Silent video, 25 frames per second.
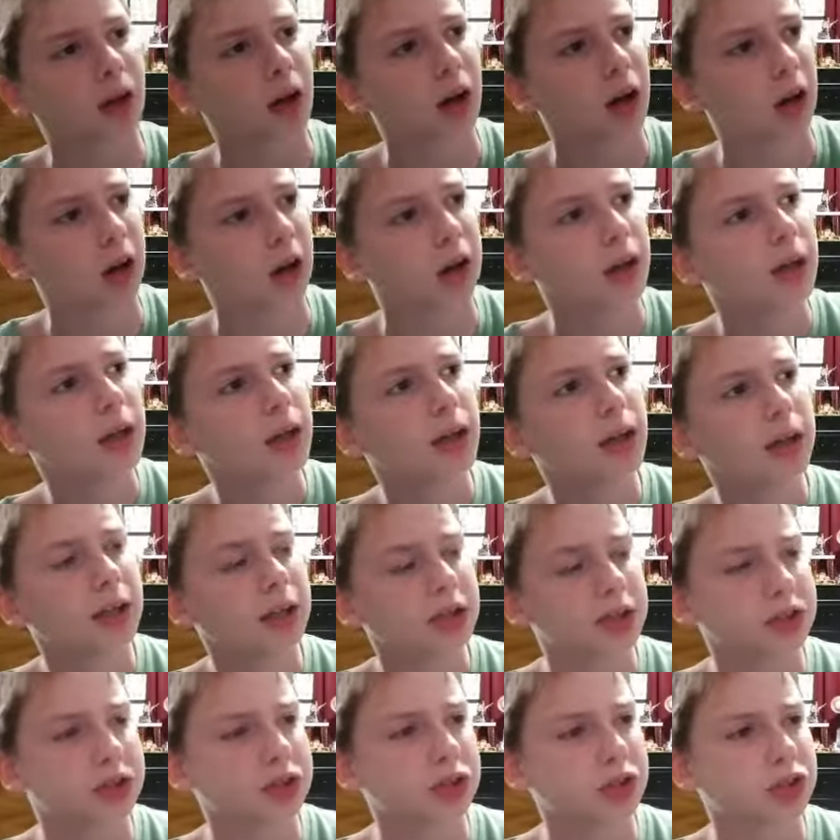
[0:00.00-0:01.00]
uh,
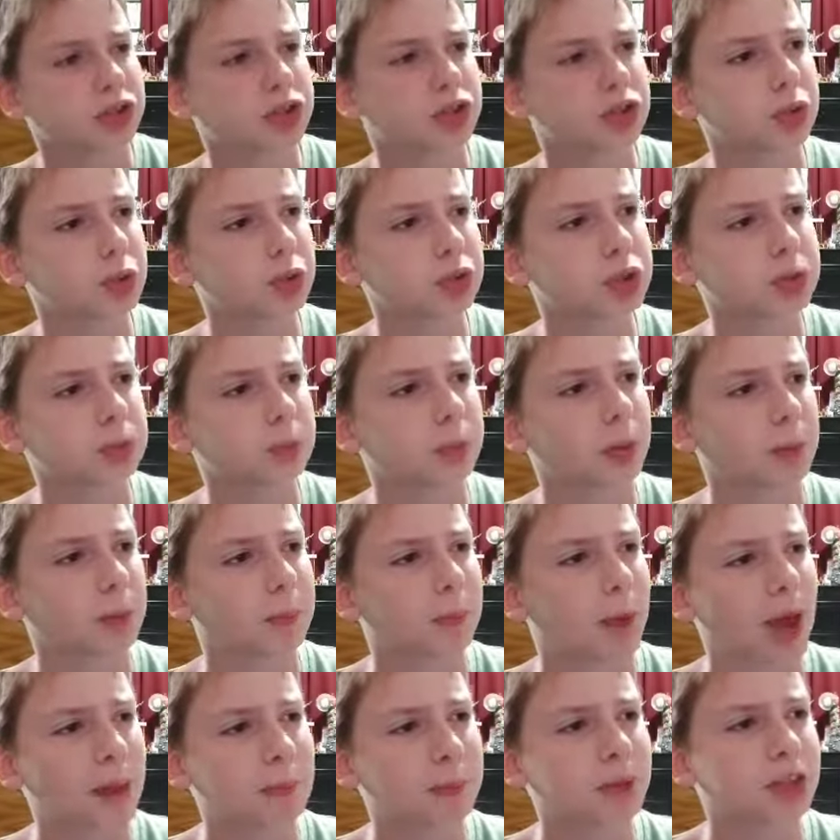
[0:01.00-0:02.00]
his suits, but
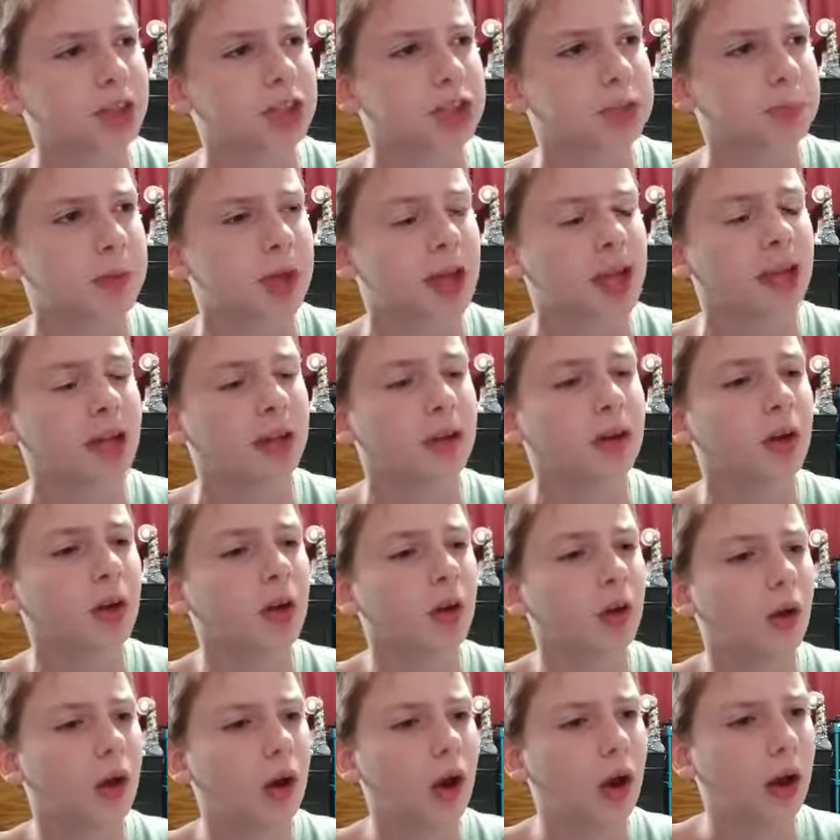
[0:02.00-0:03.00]
Batman's made
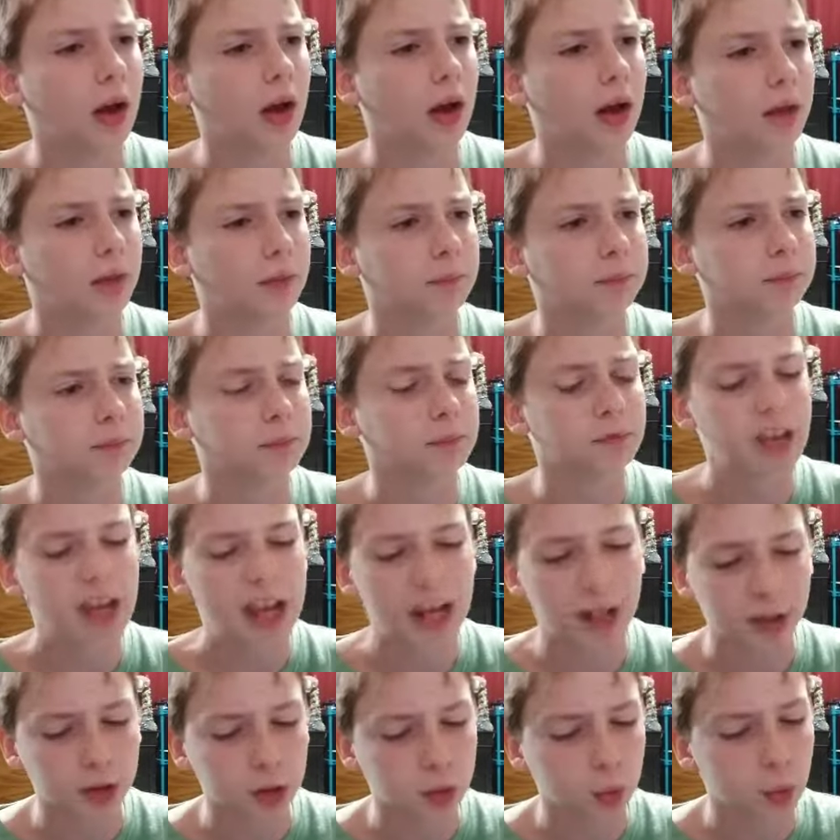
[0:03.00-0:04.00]
uh,
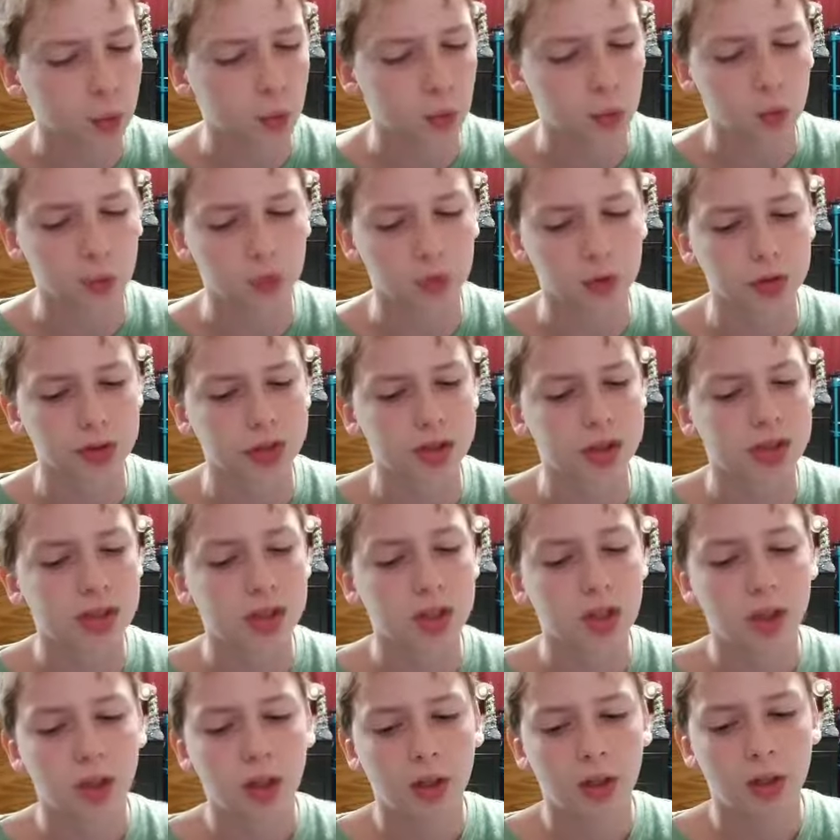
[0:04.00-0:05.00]
vehicles,
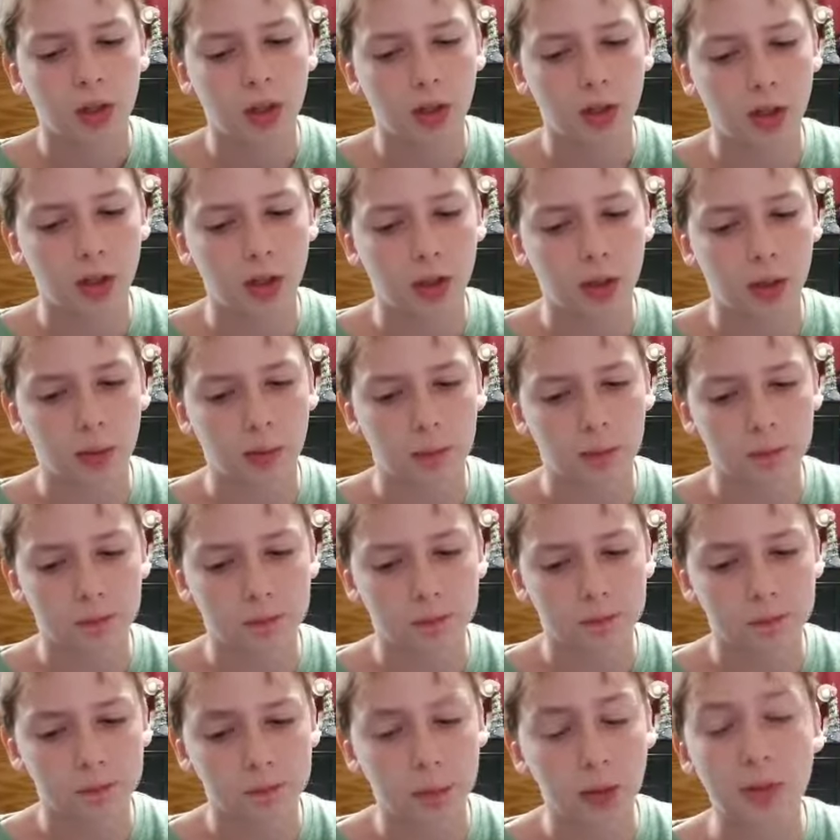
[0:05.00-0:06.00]
um,
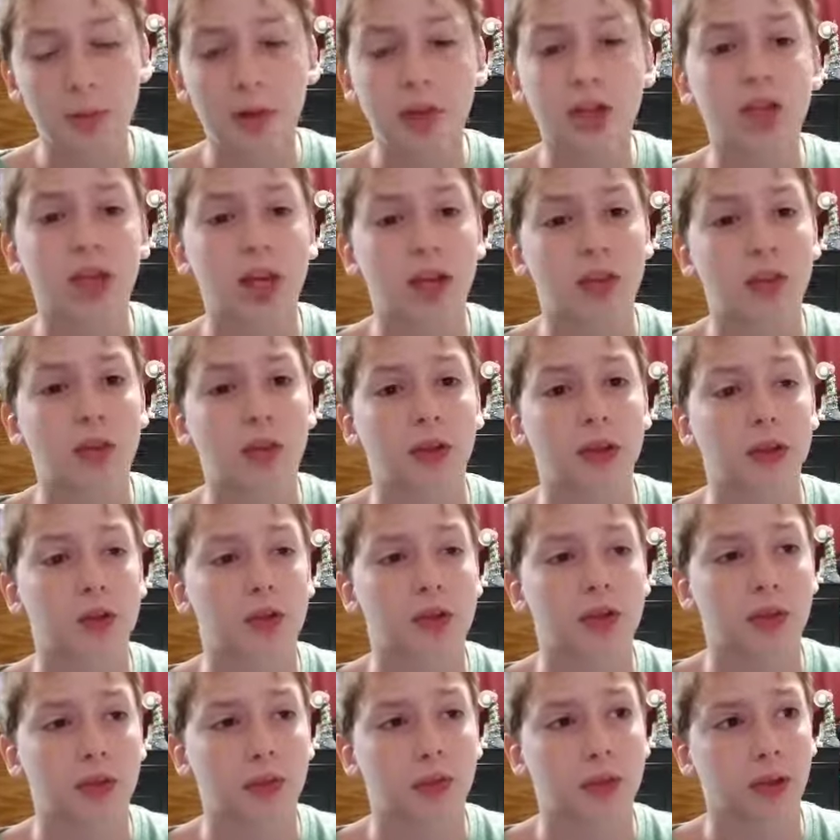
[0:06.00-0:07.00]
pretty much anything you
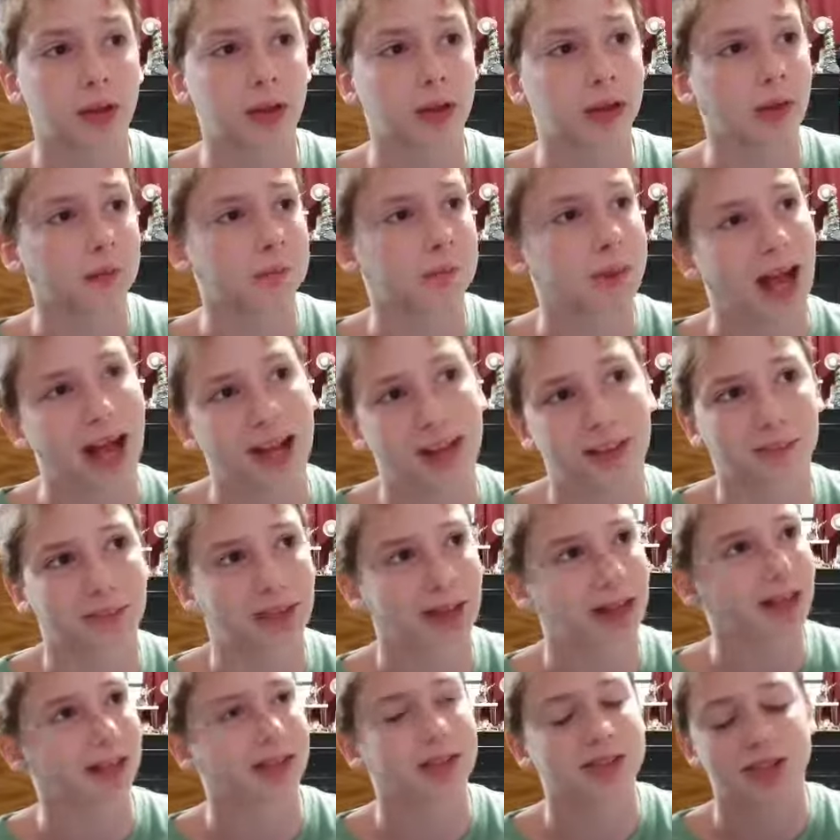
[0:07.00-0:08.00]
can think of,
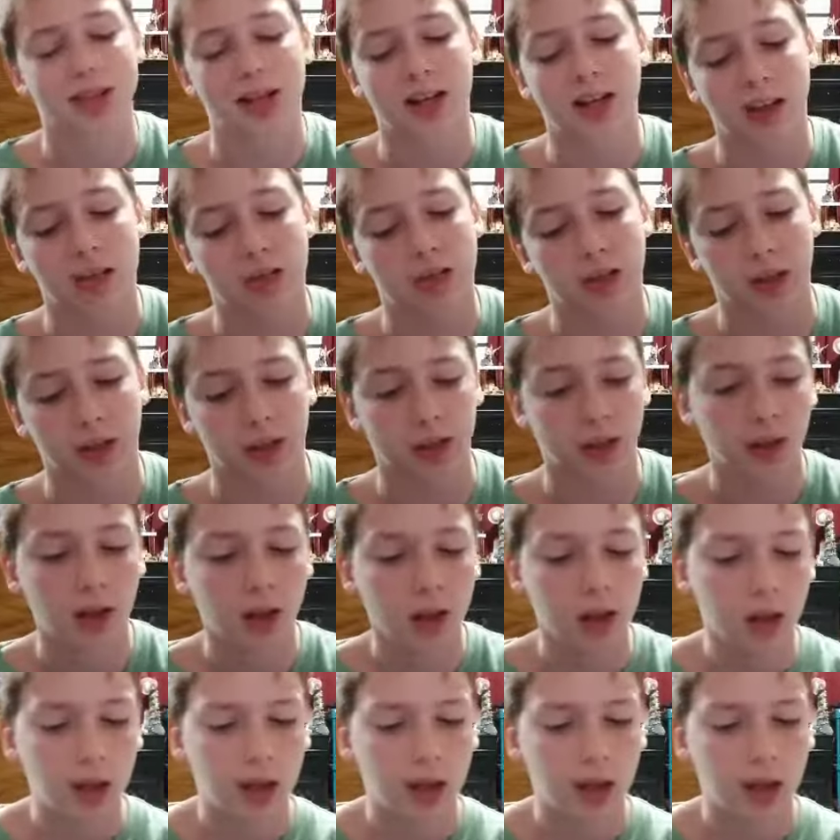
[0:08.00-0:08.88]
batarangs, anything.